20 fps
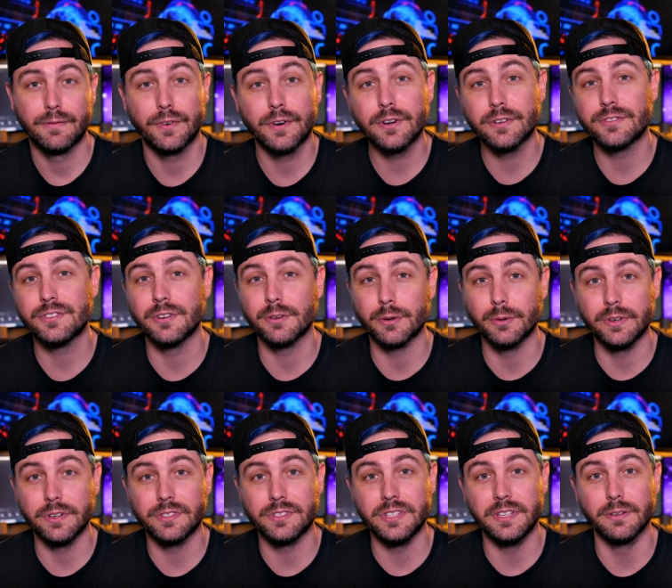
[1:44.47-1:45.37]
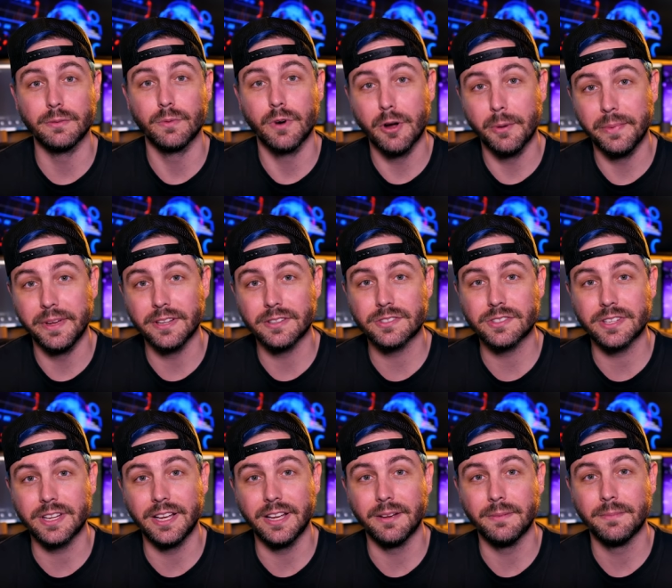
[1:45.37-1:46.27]
First, you're going to see the romance
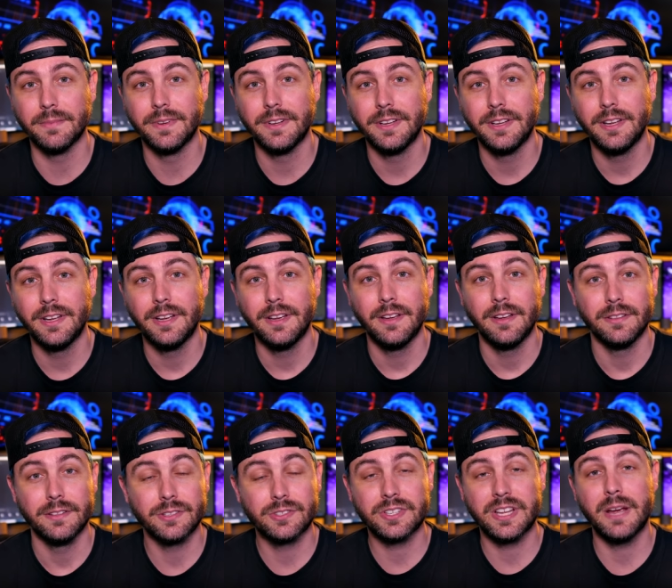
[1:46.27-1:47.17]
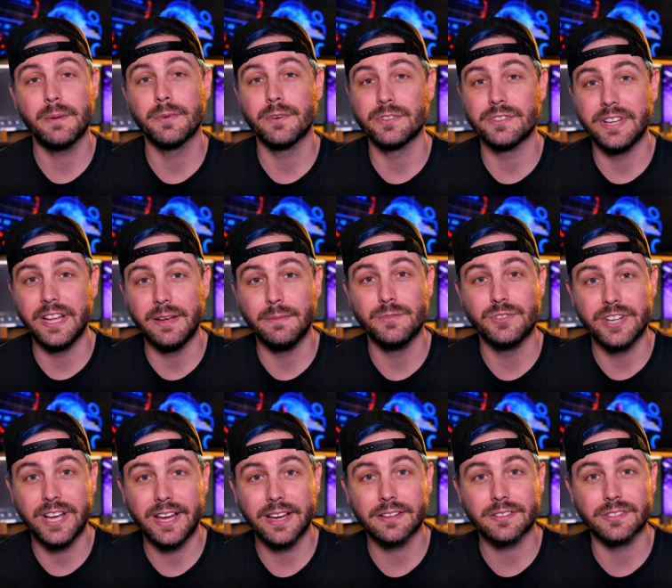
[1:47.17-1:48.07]
scam. The scammer is named
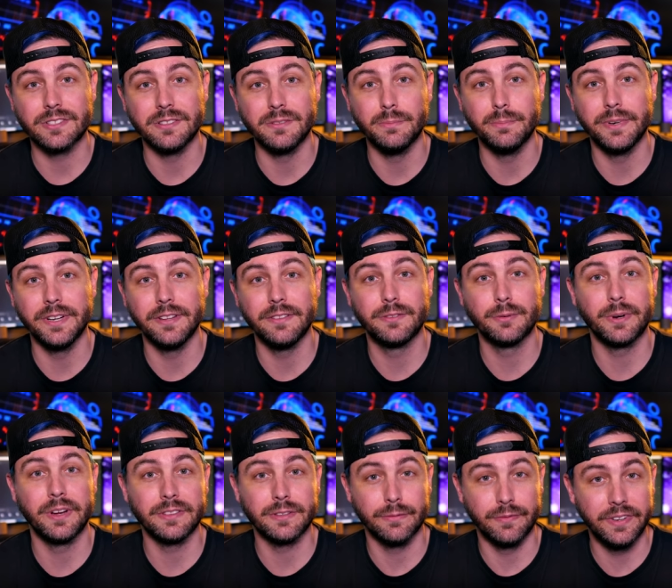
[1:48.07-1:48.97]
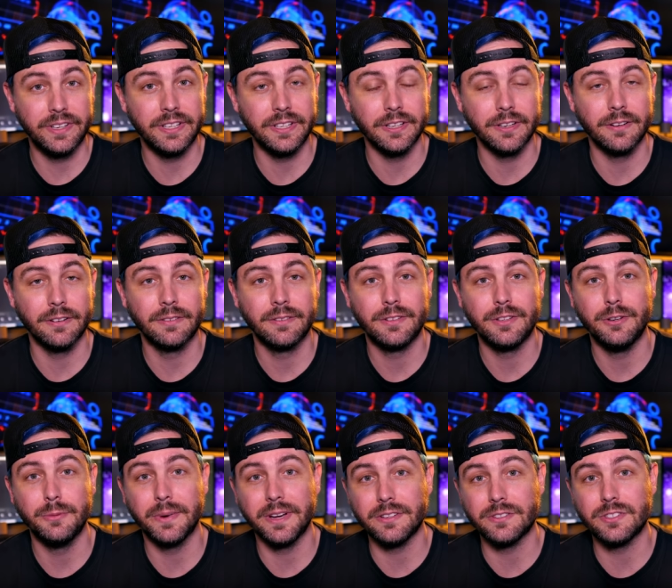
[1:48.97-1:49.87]
Jackson, but throughout the video,
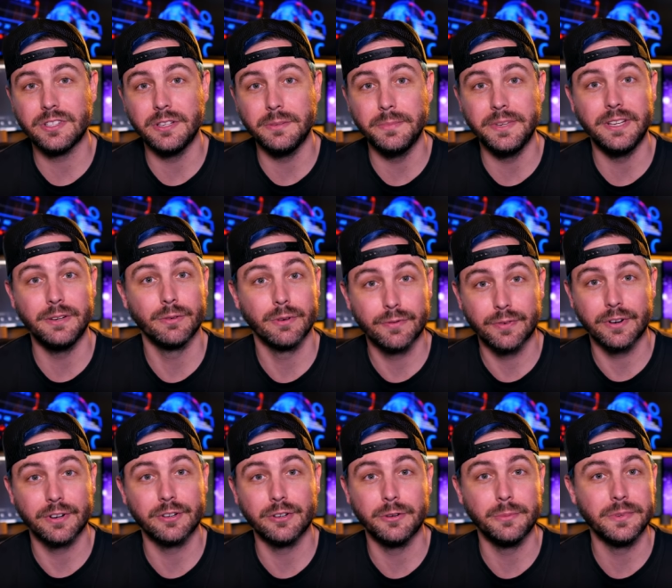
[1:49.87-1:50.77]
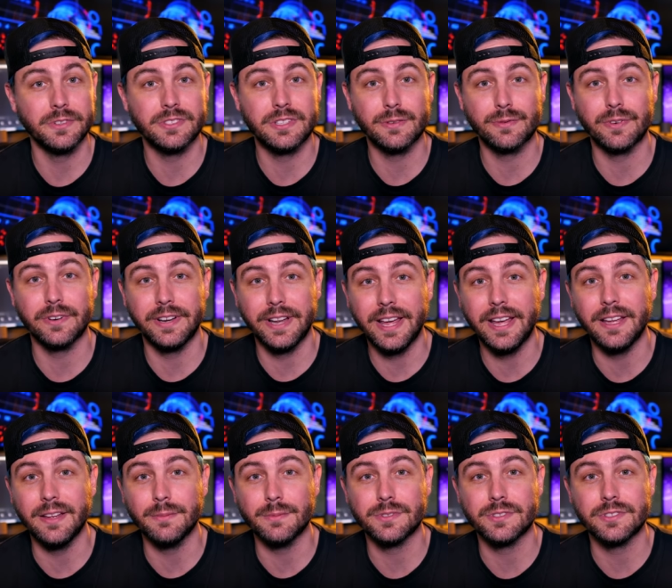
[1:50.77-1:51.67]
you might see me refer to him as different
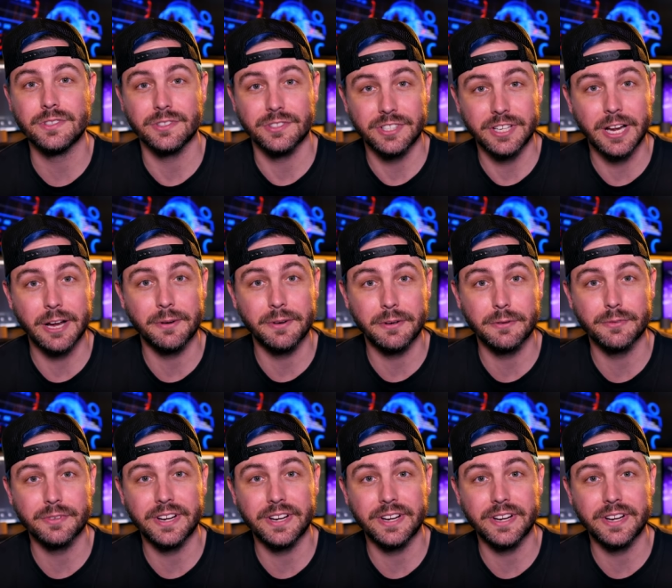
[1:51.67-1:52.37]
names to see how he